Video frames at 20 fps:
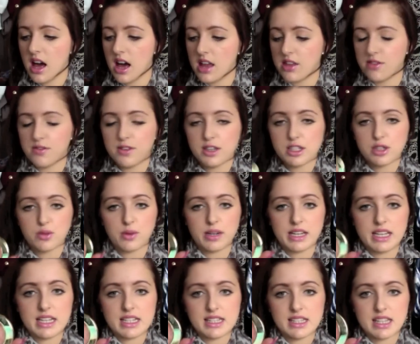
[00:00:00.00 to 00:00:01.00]
The first one
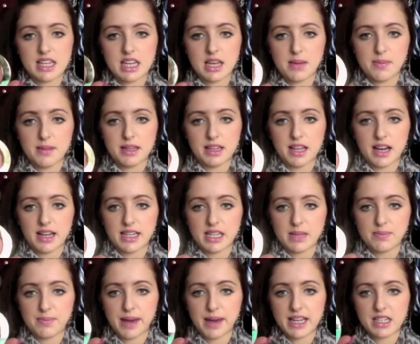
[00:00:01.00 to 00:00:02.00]
is the Milani
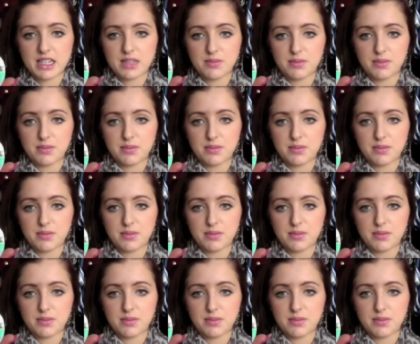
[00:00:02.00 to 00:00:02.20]
Baked